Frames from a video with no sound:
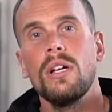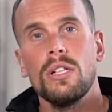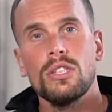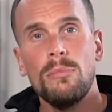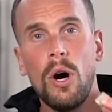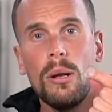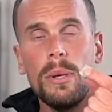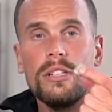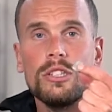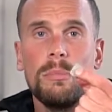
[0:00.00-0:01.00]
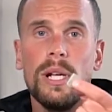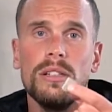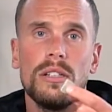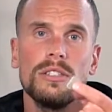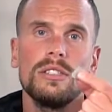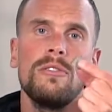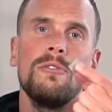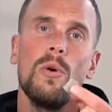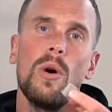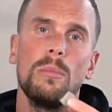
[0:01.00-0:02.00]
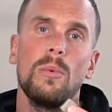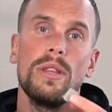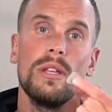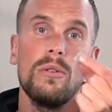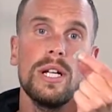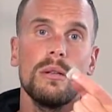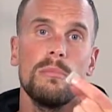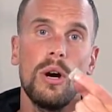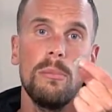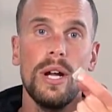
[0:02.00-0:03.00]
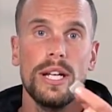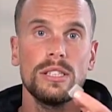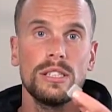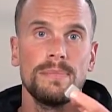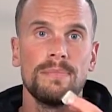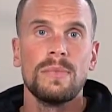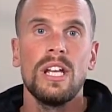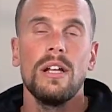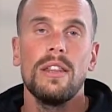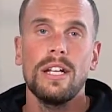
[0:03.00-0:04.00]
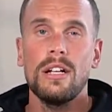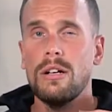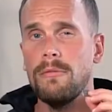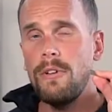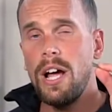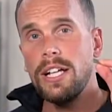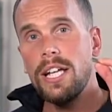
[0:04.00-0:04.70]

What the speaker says: small metal splinters that form when the wrecking bar breaks. They can come flying